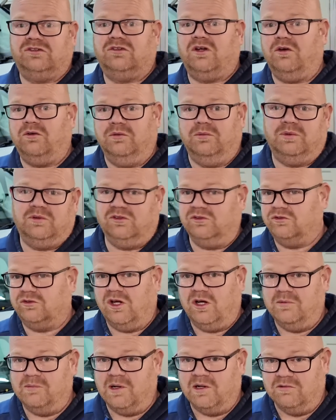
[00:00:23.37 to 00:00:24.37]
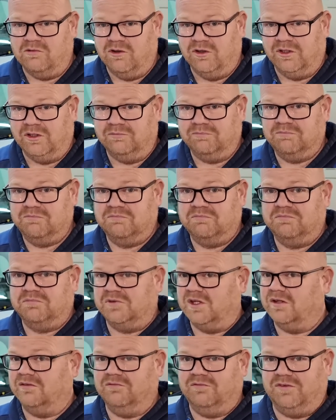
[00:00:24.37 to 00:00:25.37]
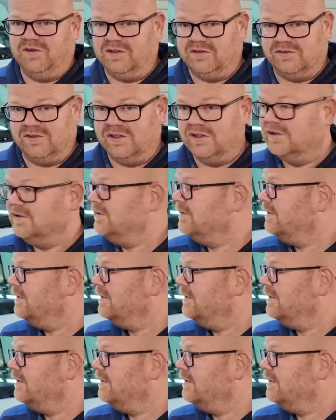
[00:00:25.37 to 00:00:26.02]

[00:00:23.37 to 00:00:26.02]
told them to put a starter motor on it, didn't fix it.